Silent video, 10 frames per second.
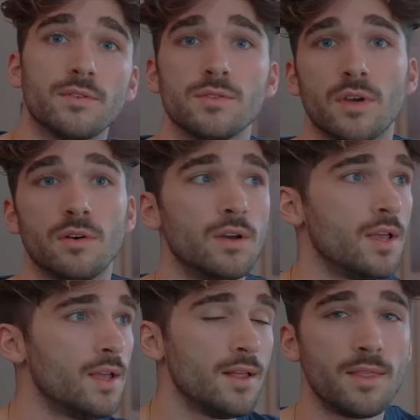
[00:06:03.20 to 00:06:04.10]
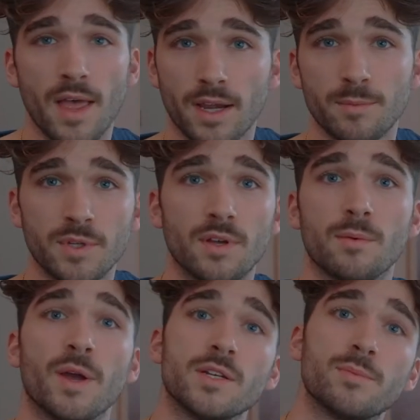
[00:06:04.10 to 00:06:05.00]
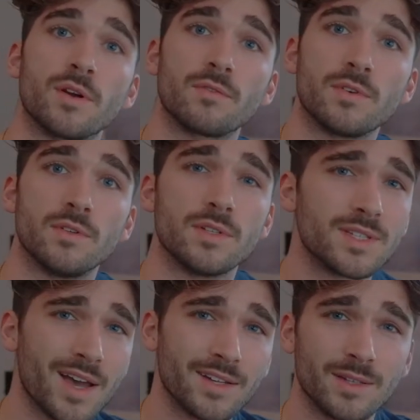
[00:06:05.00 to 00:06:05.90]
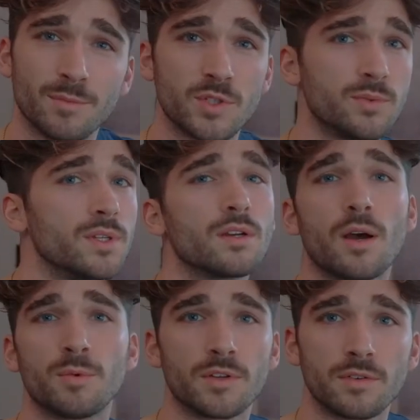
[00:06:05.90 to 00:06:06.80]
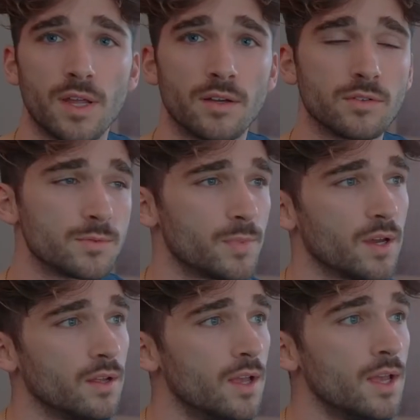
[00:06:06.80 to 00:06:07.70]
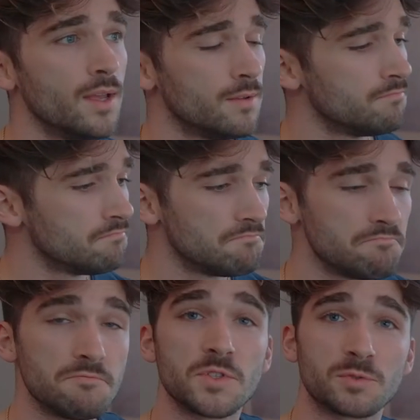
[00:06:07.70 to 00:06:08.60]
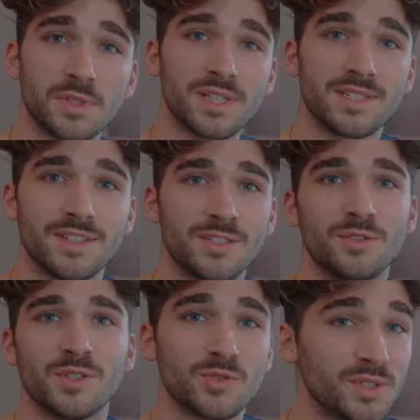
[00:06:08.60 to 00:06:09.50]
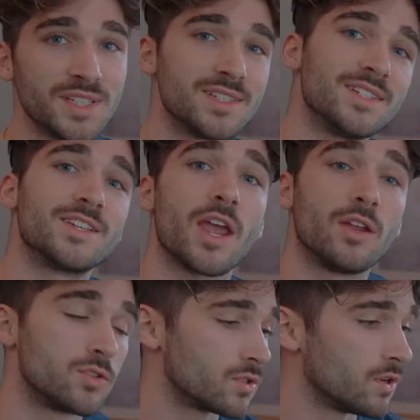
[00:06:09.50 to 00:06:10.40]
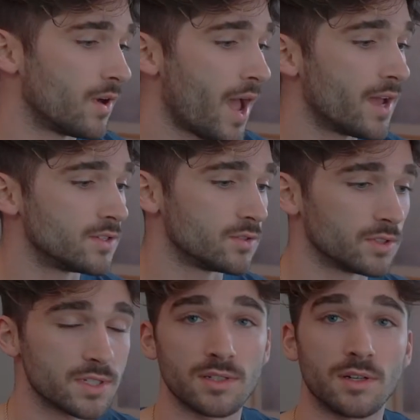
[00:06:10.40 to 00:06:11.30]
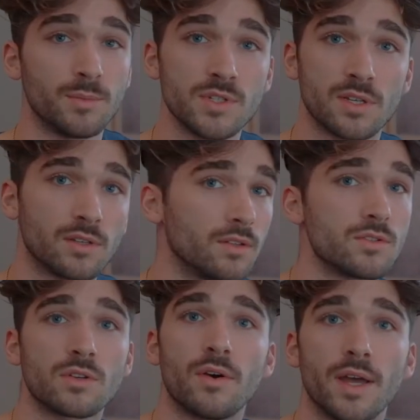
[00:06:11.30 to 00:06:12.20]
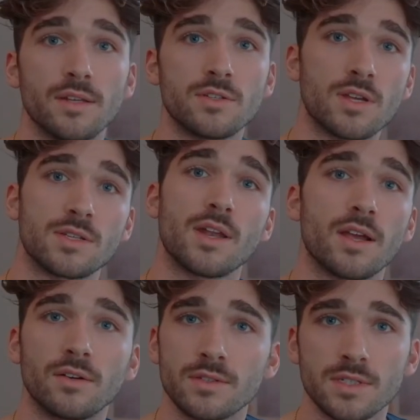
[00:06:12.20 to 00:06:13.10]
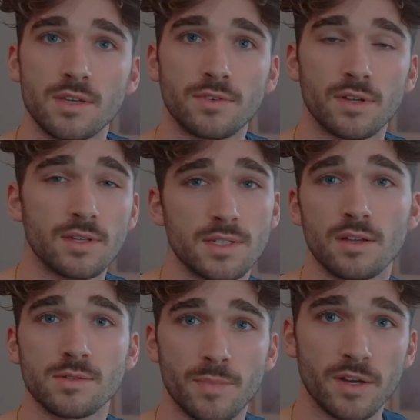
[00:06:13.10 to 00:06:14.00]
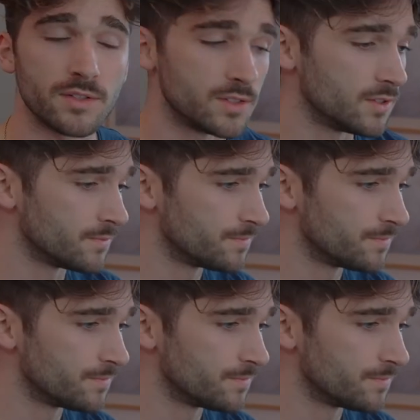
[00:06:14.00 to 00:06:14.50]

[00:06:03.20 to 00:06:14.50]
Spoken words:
So that can be another benchmark for you deciding between a couple different angles. But it's really easy to tune, it's really easy to change. So as you're listening to music, you can just go ahead and change that angle and see if it sounds better to you.